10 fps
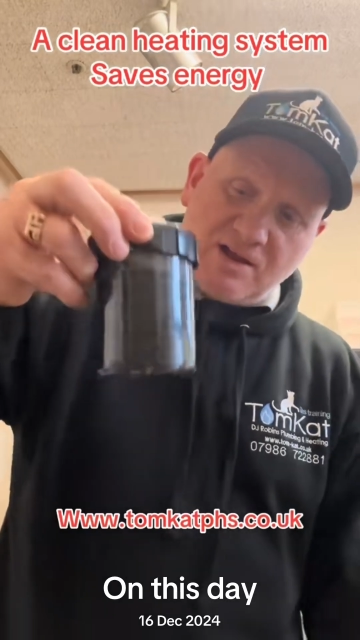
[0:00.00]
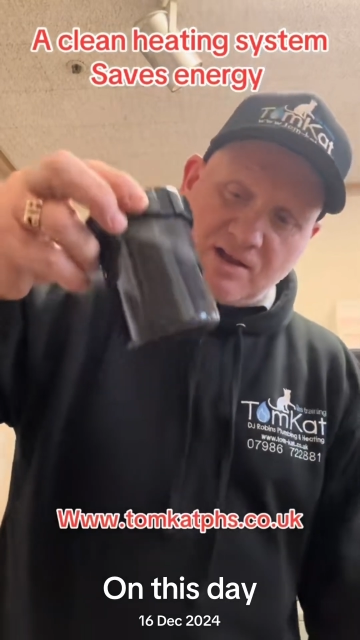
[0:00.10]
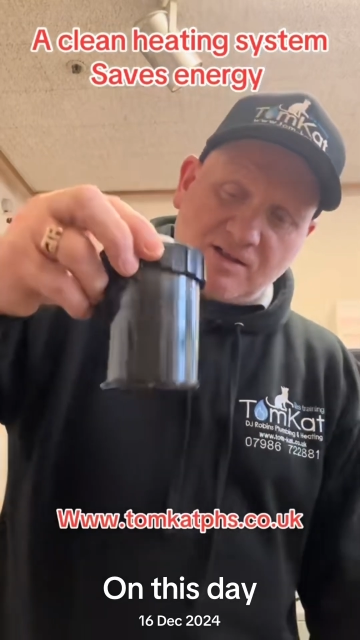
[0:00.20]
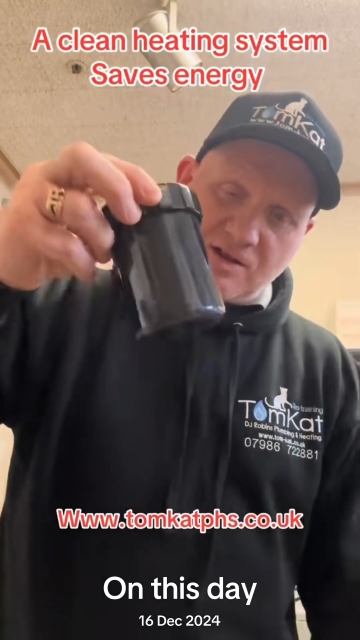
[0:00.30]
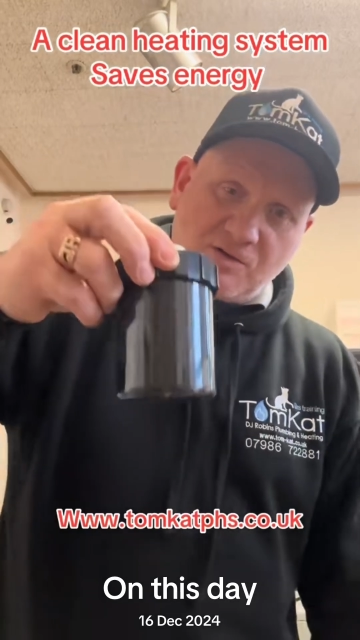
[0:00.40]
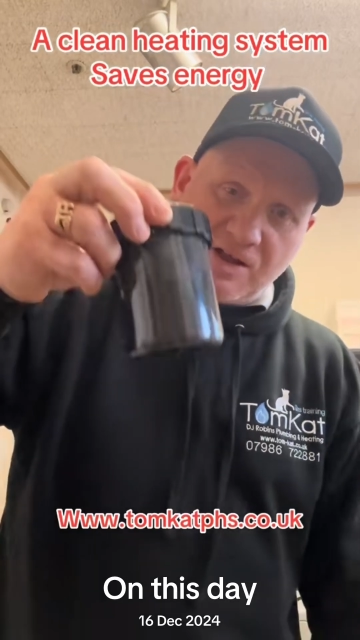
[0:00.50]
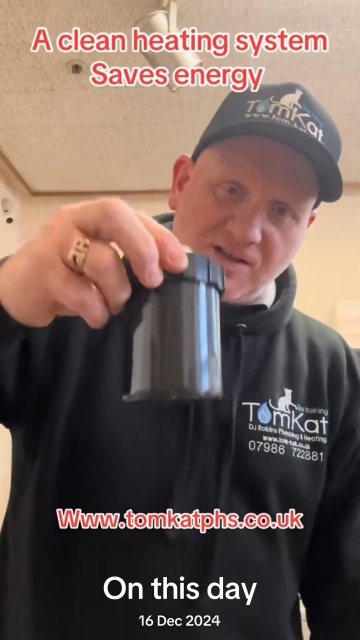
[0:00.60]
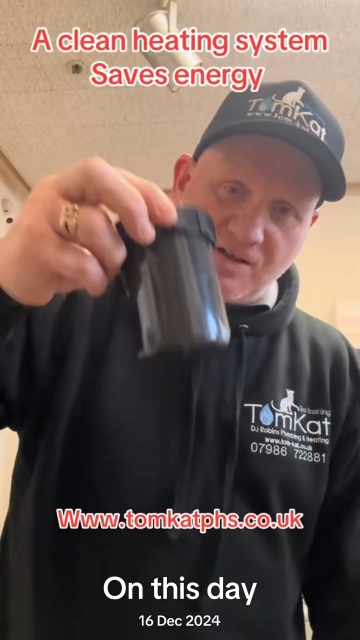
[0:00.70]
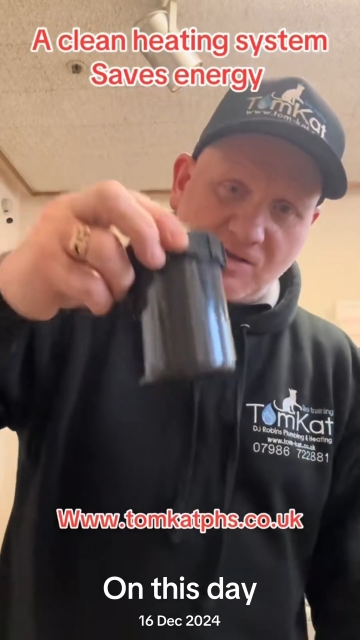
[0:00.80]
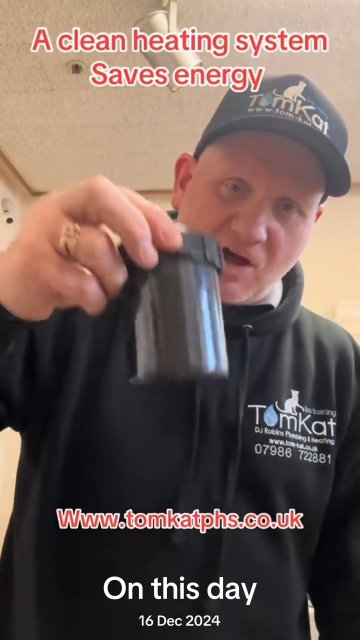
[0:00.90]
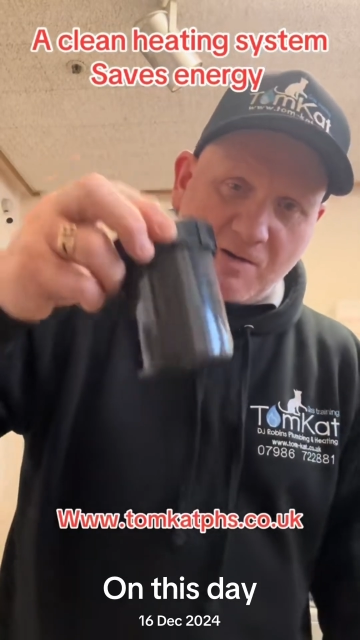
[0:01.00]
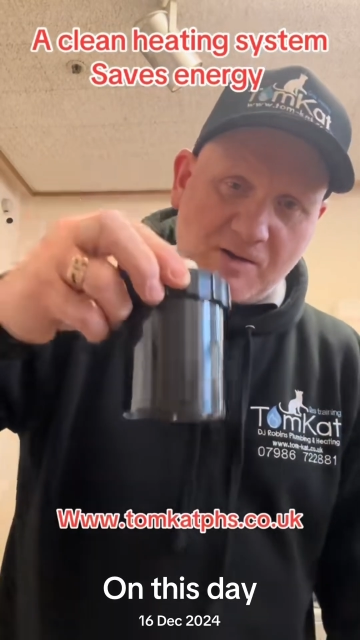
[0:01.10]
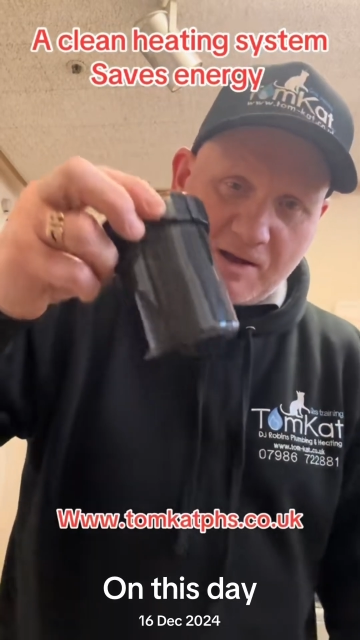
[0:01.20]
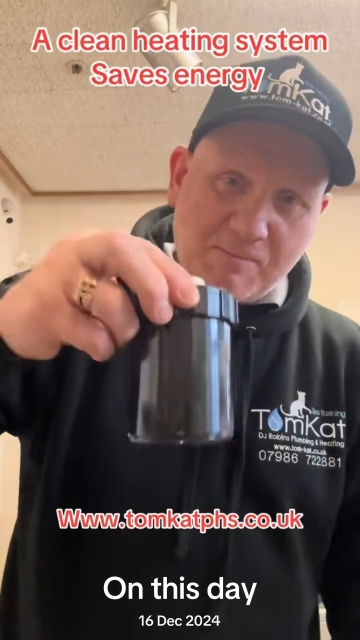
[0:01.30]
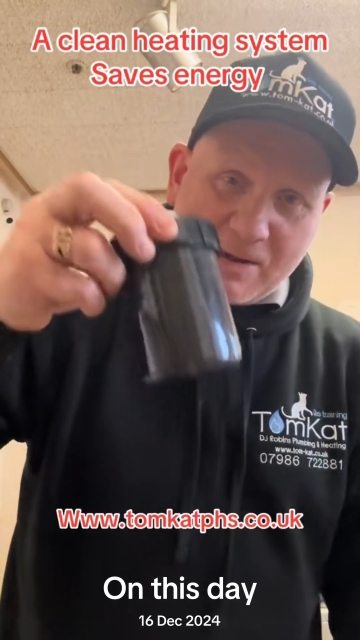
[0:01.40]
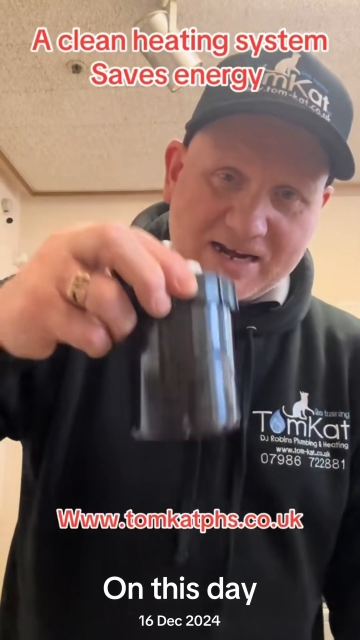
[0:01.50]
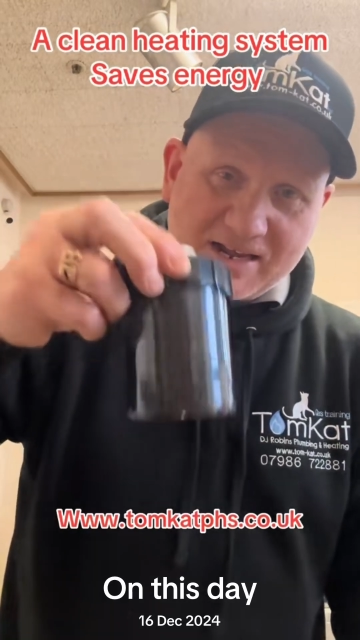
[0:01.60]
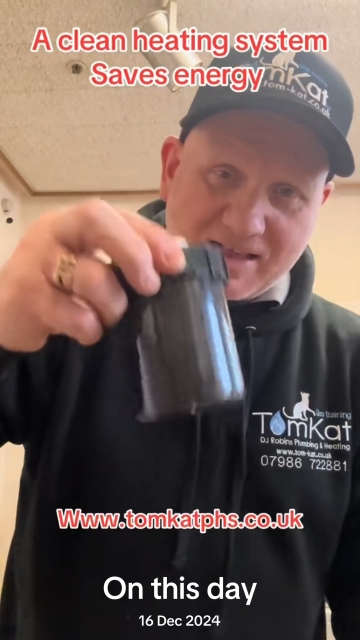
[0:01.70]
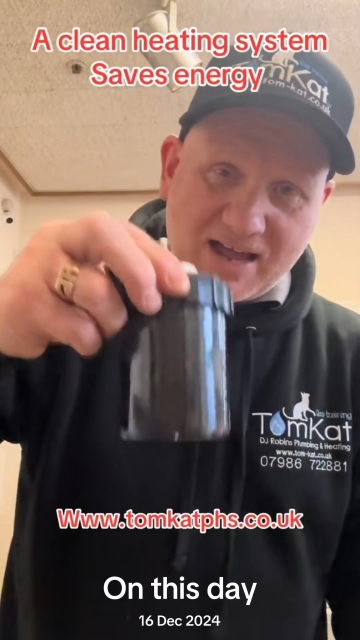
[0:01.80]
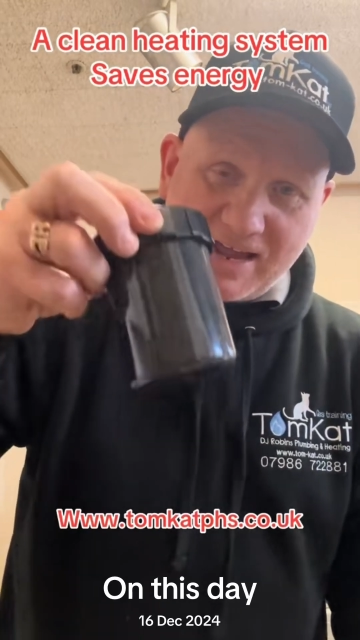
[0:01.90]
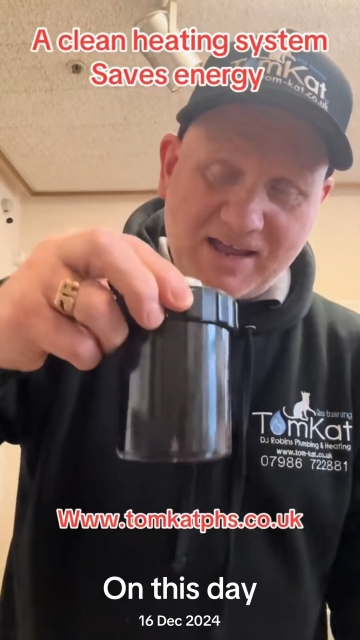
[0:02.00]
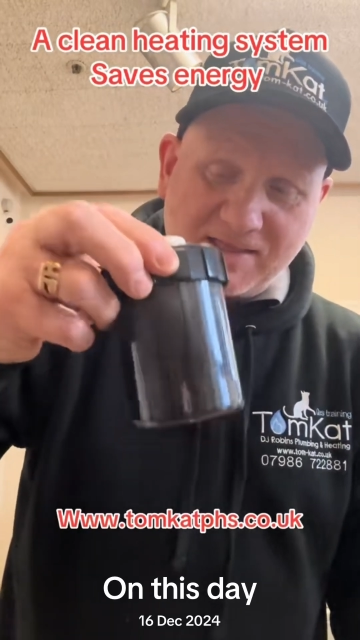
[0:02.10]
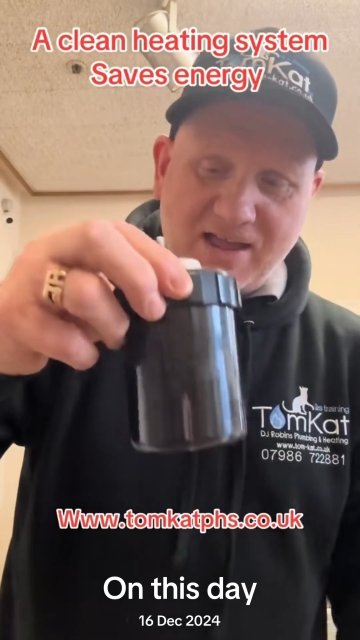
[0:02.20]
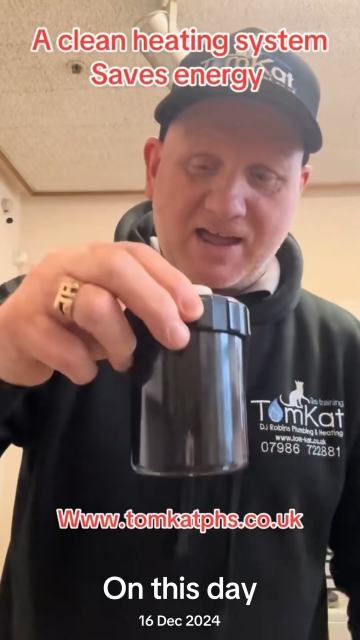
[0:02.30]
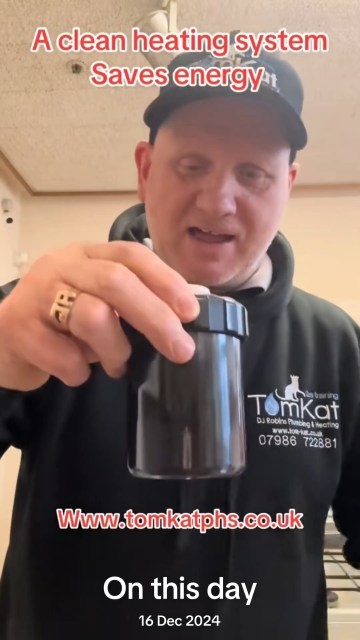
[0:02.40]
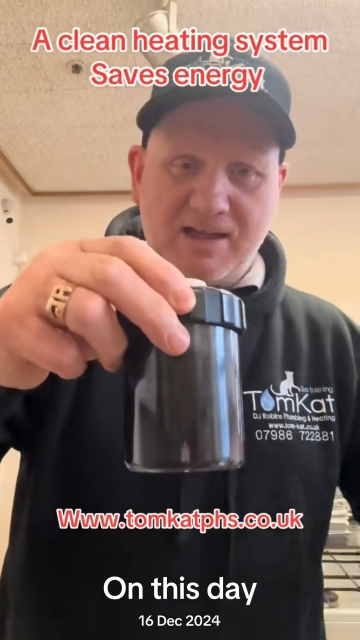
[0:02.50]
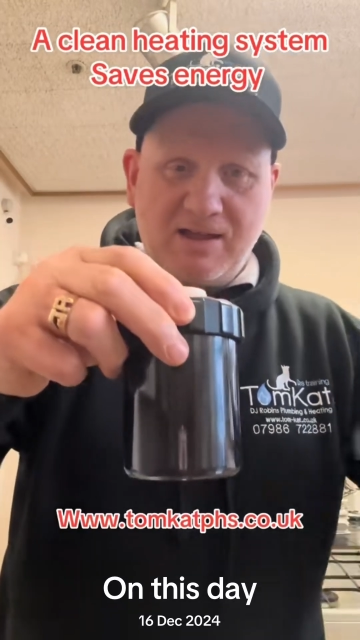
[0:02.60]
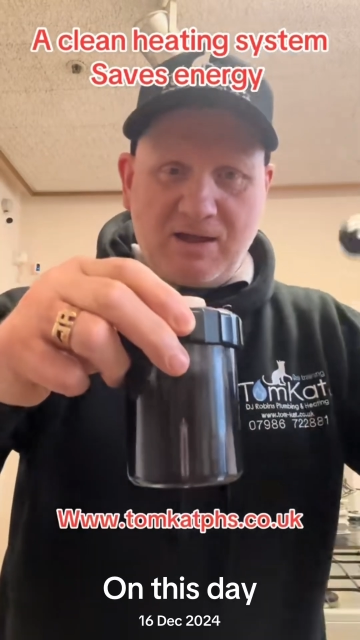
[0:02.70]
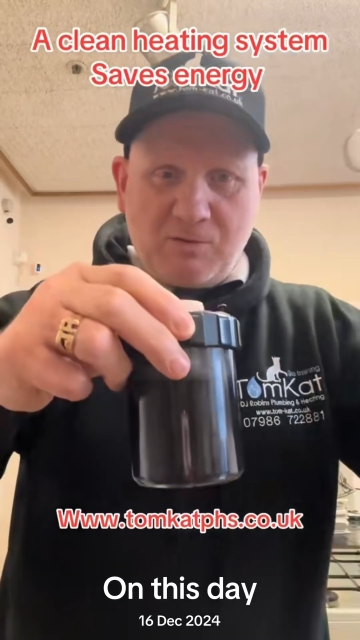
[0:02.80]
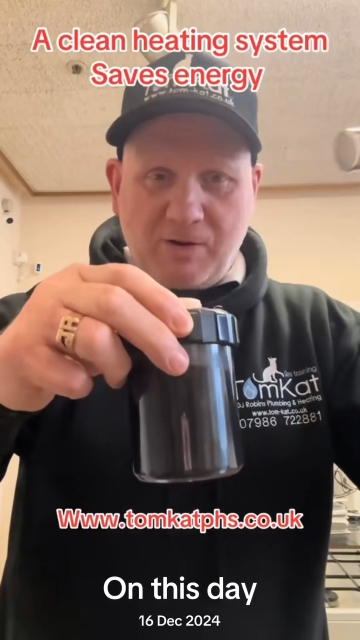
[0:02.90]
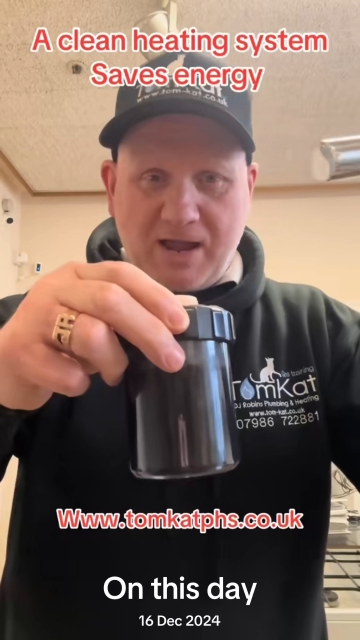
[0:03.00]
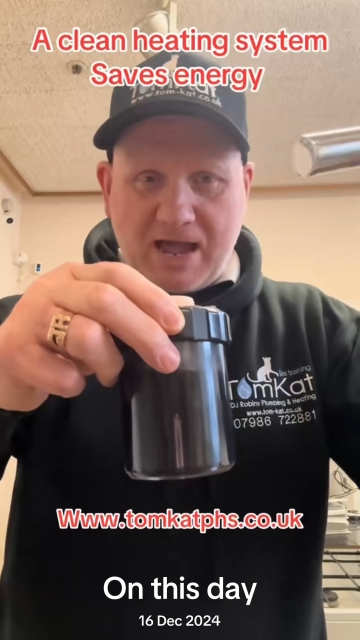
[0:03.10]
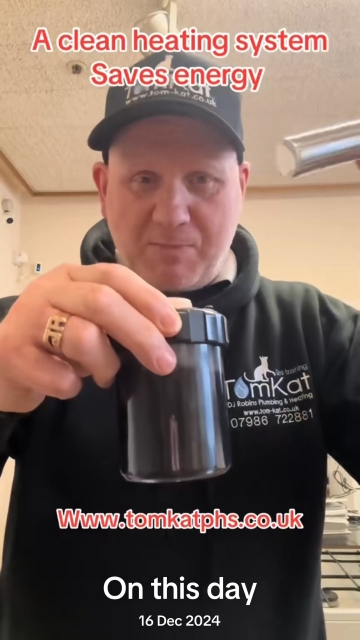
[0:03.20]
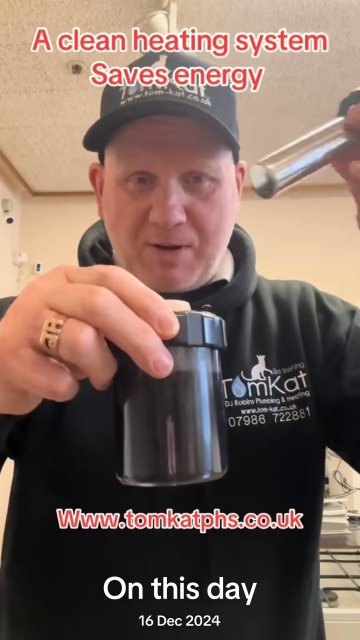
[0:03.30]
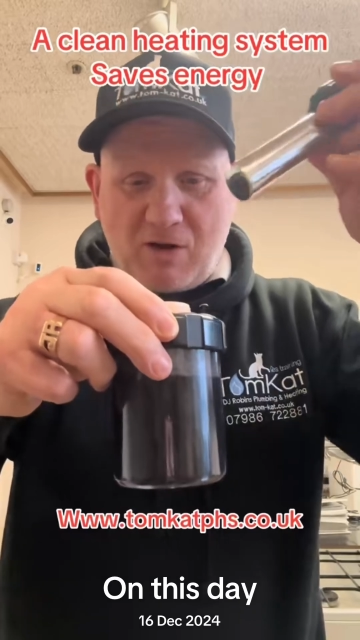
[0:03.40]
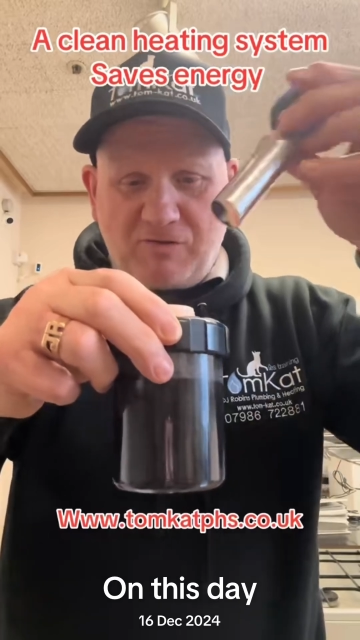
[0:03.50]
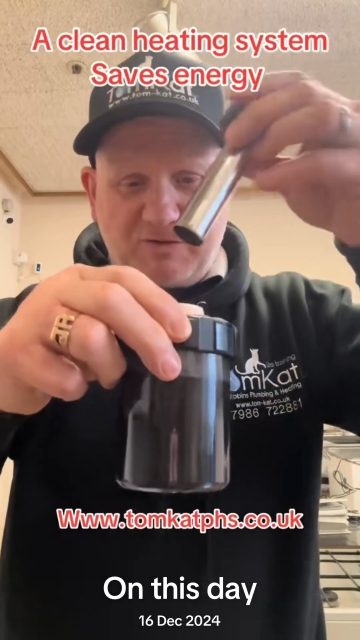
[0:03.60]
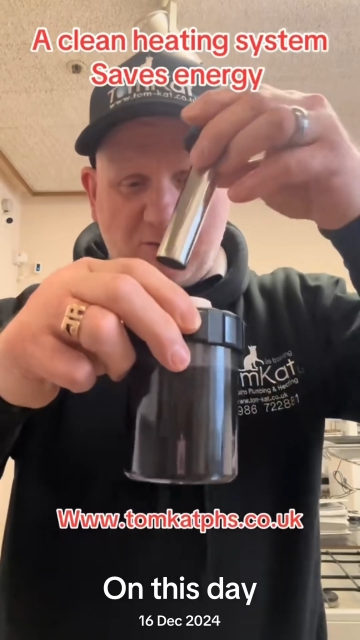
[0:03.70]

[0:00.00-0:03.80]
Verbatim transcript: So this has got magnetite in there, we get a powerful